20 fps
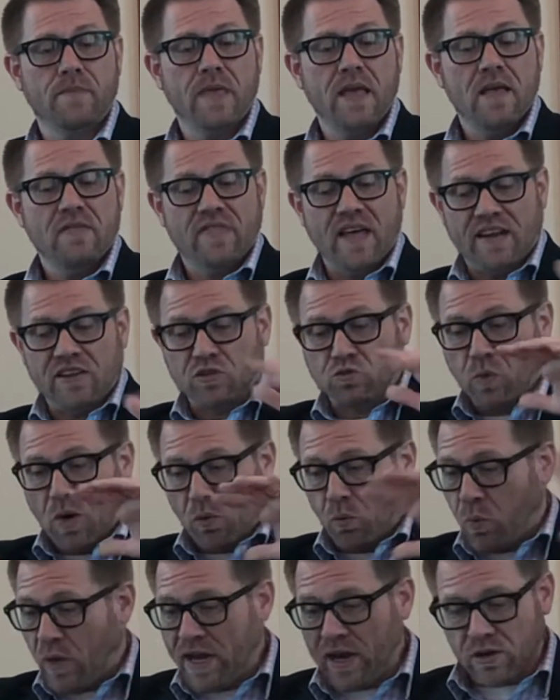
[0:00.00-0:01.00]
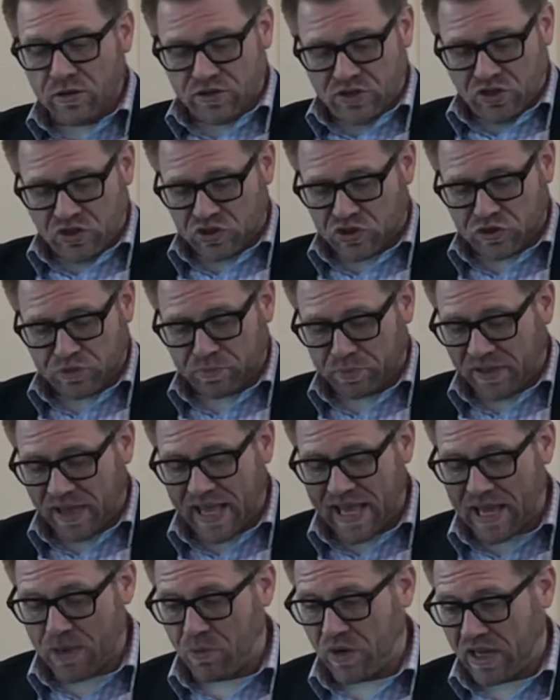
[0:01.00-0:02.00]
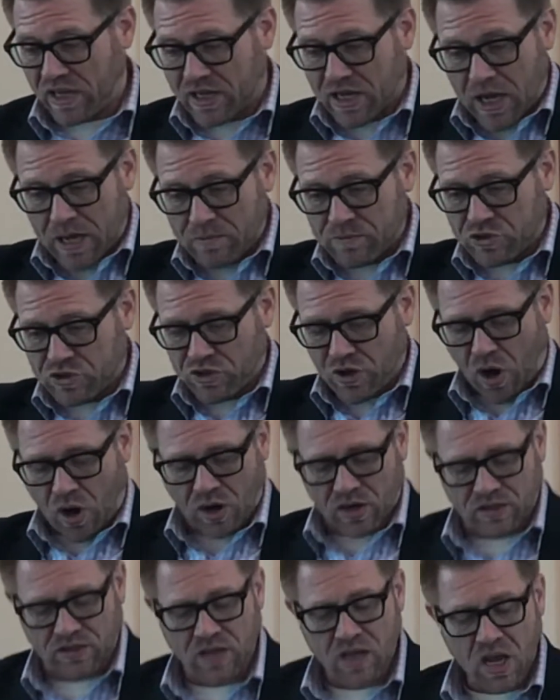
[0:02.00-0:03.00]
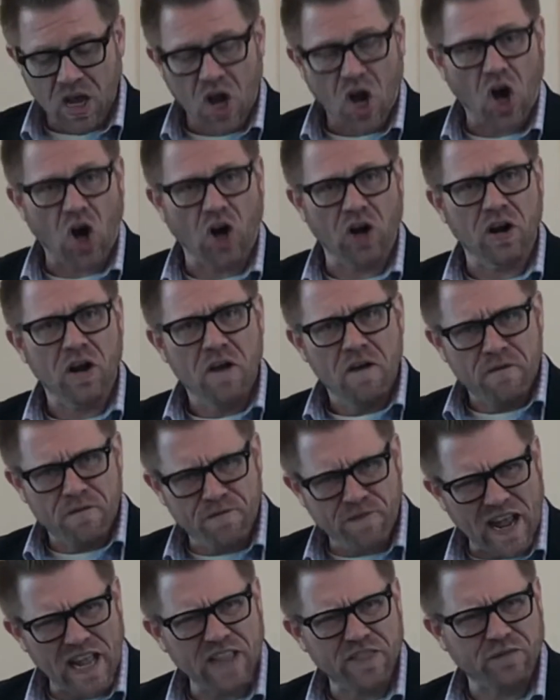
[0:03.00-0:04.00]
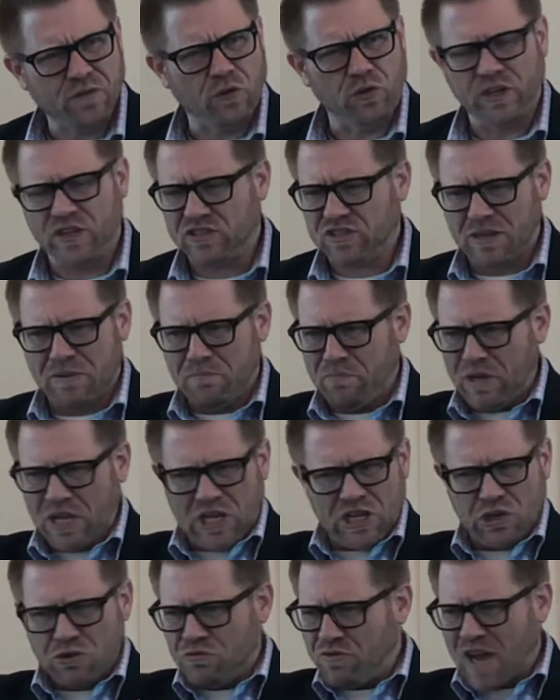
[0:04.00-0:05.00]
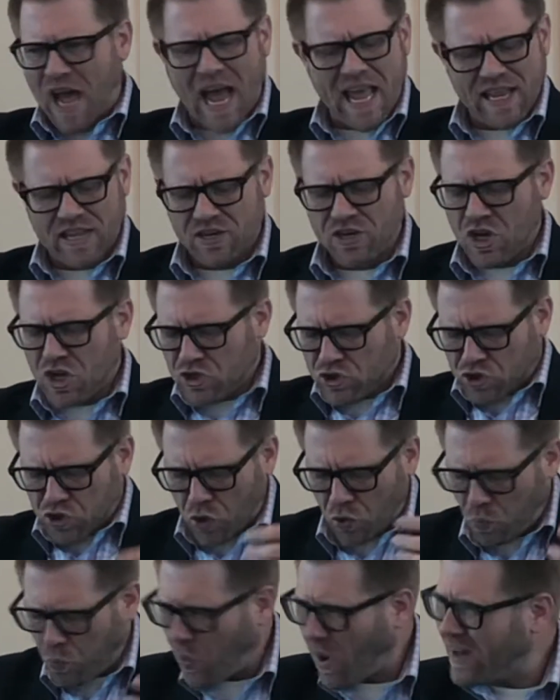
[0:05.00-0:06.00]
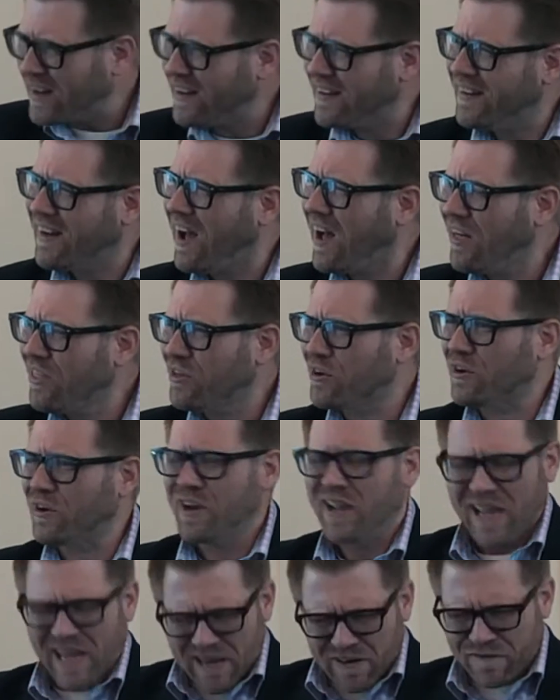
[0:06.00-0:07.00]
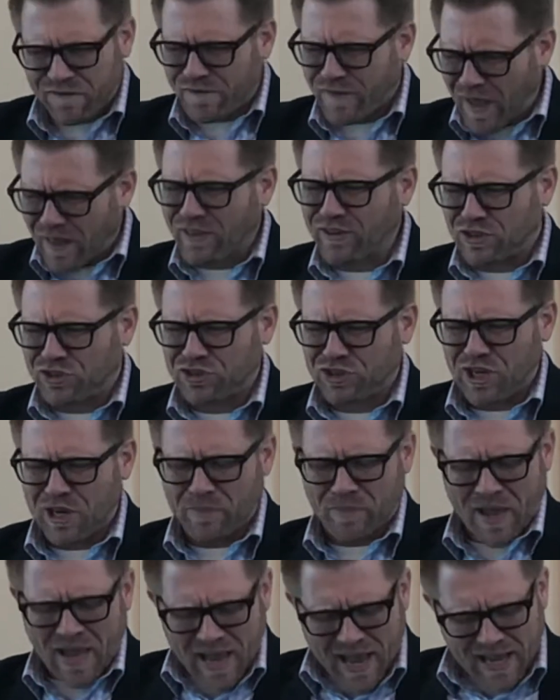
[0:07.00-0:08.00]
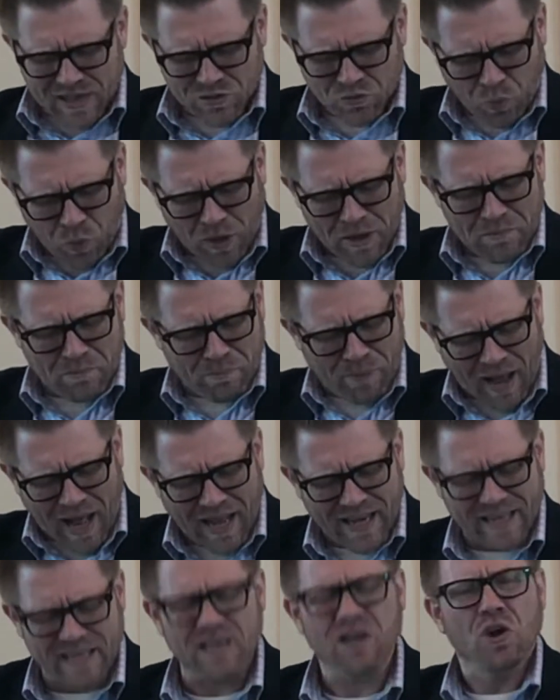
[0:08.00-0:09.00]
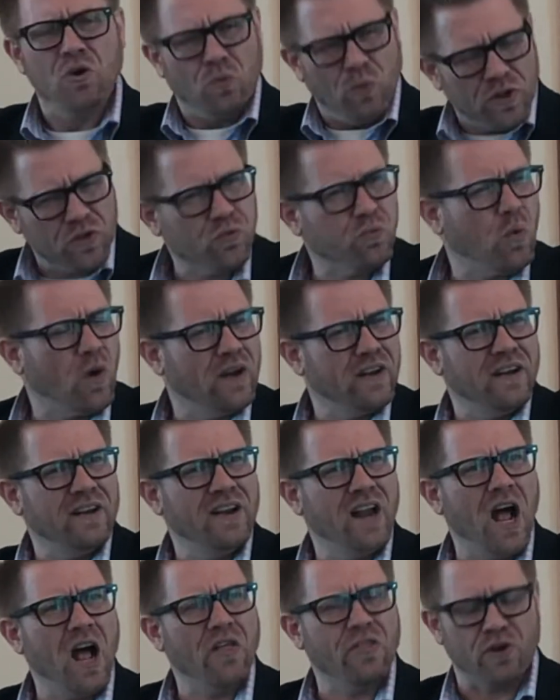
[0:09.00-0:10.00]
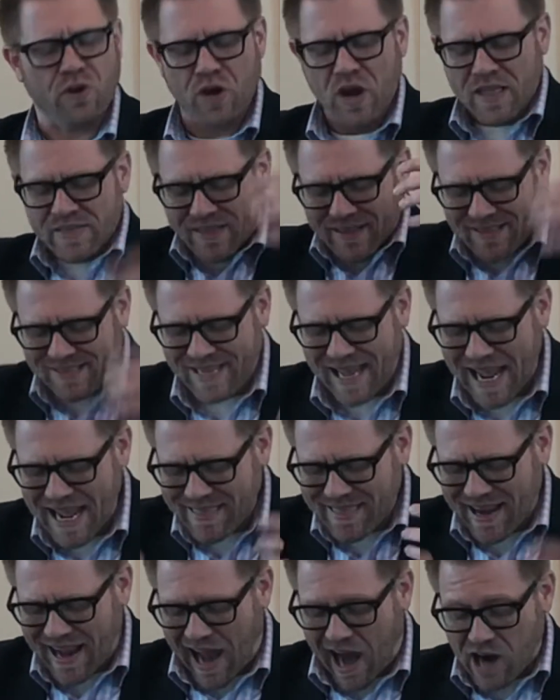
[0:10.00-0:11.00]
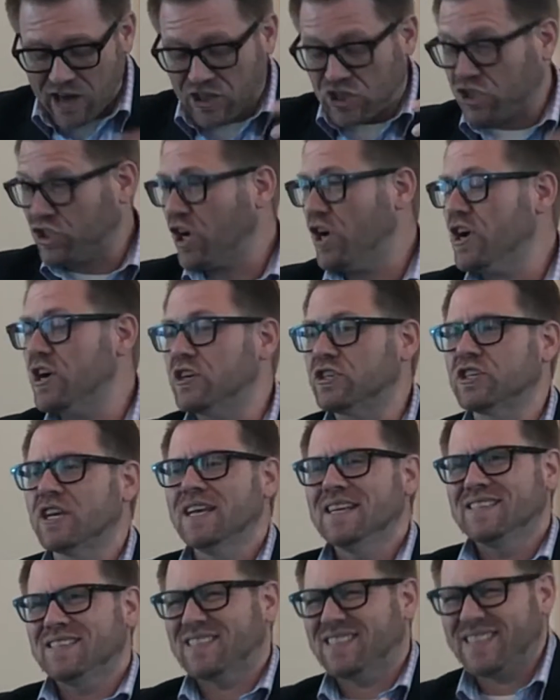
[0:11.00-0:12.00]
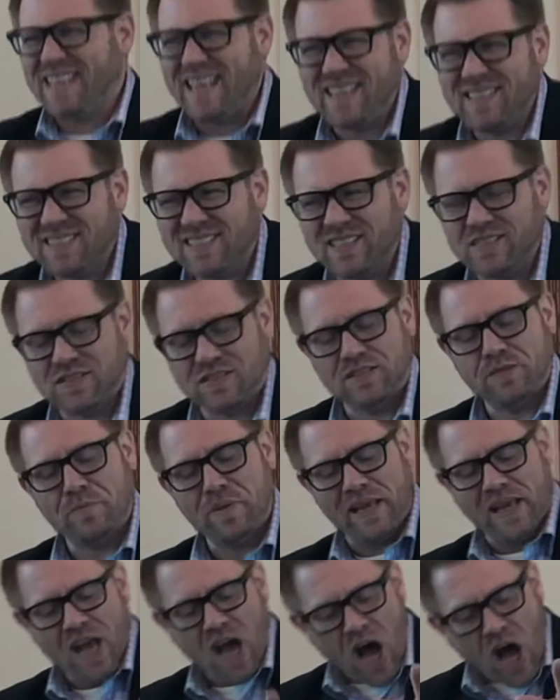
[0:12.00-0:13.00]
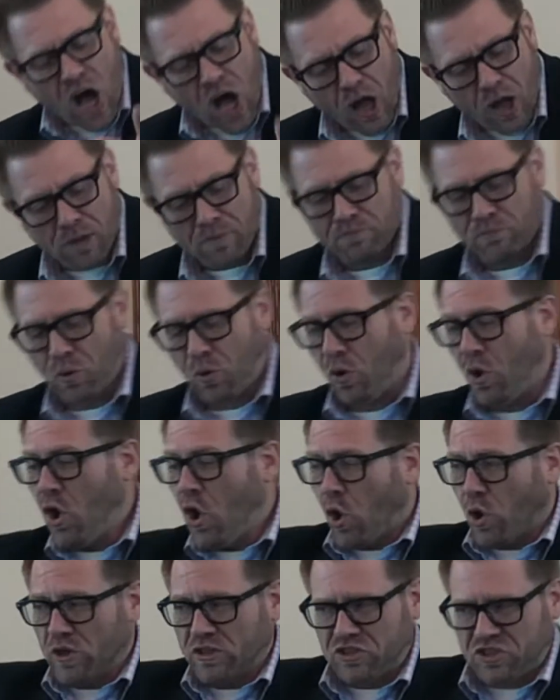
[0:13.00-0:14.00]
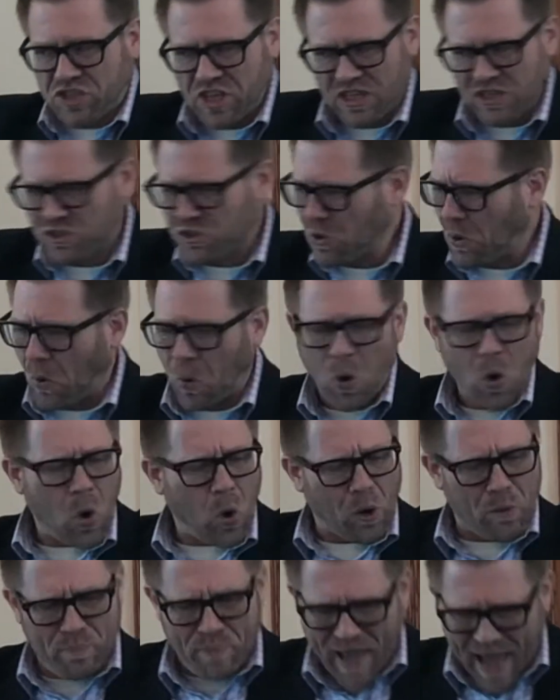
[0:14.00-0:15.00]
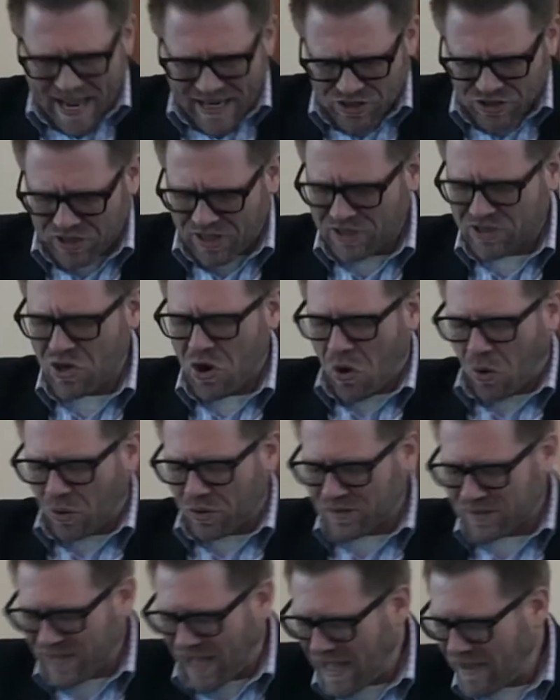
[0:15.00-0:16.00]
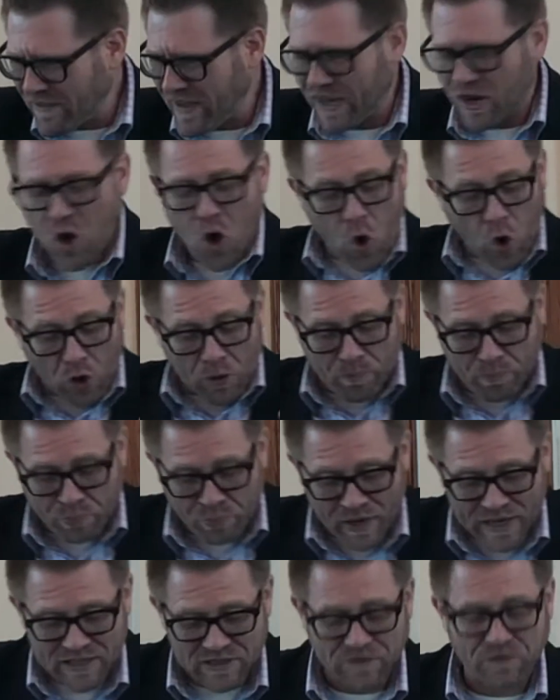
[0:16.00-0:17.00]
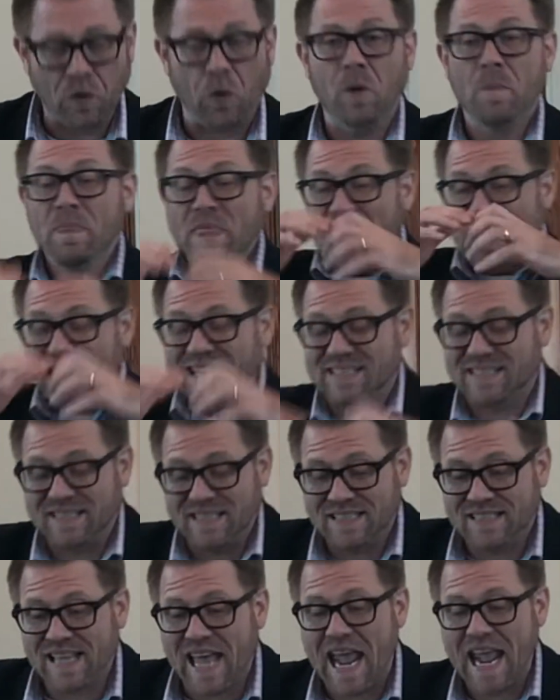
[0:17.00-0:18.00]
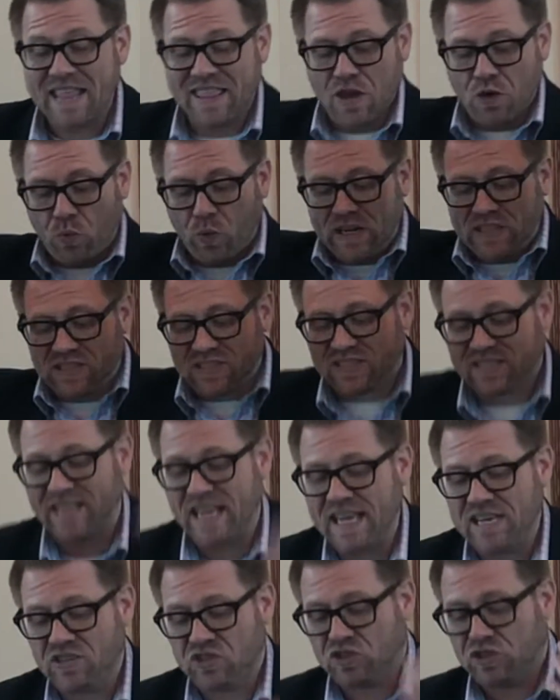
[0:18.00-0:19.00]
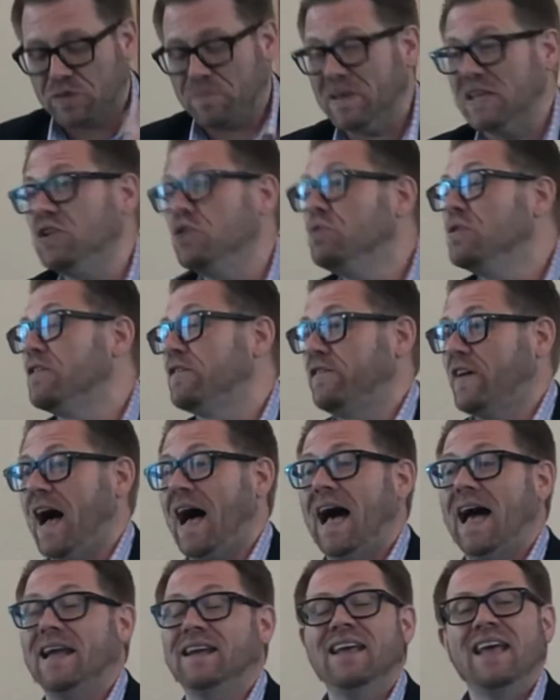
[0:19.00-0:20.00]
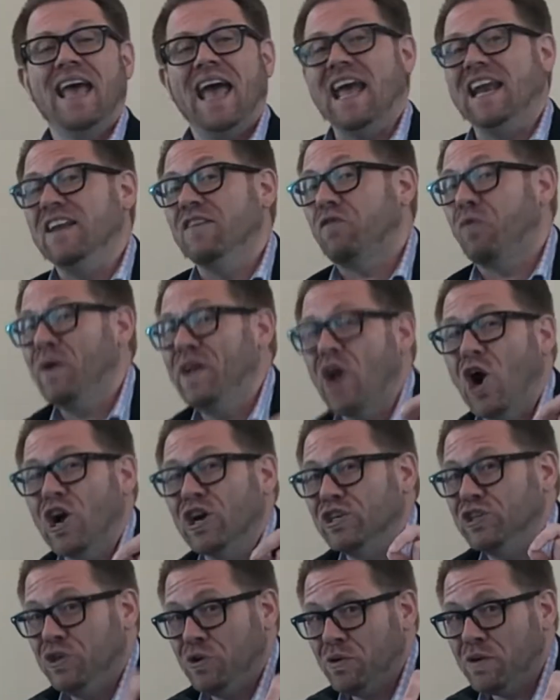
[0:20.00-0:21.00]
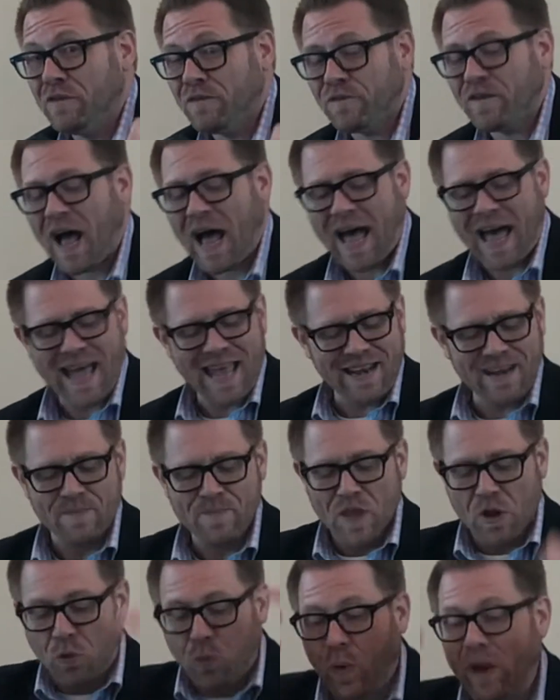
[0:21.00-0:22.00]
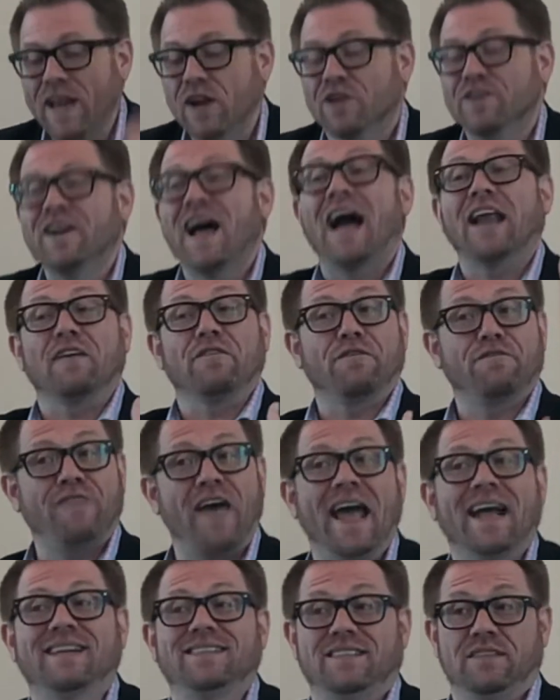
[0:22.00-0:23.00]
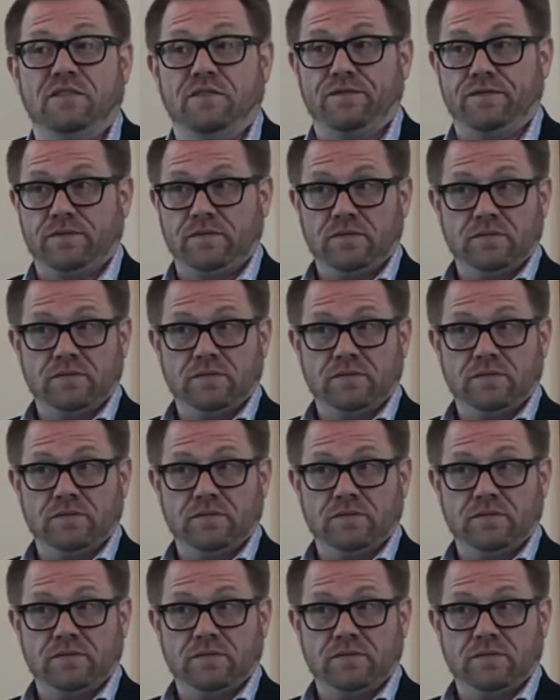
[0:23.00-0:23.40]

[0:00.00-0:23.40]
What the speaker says: That is what we are to display when it comes to our faithfulness and being united to one another in fellowship as one body with one another. The day that our church ceases to be humble or gentle or patient or loving or priestful is the day that we cease to be unified. And if we aren't unified, we are not effective.